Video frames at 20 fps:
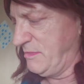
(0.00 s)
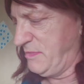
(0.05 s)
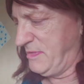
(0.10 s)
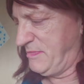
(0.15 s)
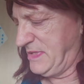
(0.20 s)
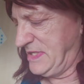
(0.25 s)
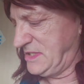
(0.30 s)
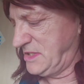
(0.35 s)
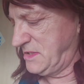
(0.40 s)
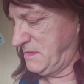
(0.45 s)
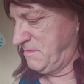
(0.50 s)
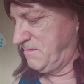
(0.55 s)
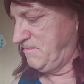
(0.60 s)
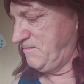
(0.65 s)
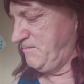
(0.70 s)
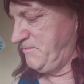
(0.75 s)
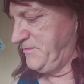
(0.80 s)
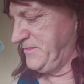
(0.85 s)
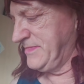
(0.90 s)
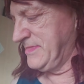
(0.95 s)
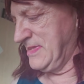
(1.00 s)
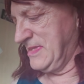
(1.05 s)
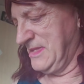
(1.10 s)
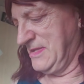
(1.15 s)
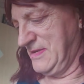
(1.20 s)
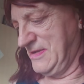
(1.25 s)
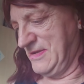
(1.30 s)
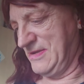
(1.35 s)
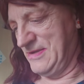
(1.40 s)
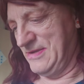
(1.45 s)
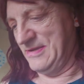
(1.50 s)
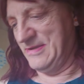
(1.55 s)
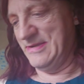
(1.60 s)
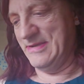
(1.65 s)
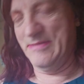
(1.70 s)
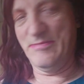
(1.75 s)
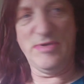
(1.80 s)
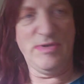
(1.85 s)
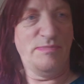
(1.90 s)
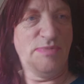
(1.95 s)
it up a bit.
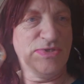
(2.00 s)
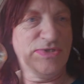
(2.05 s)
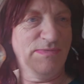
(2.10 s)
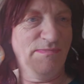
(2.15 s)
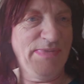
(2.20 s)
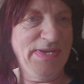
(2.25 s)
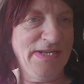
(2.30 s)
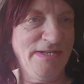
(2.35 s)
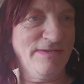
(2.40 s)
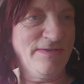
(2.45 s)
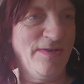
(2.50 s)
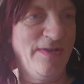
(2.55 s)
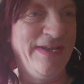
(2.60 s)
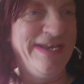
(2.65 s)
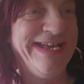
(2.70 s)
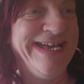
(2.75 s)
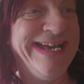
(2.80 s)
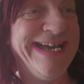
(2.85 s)
I'm going to put some pickle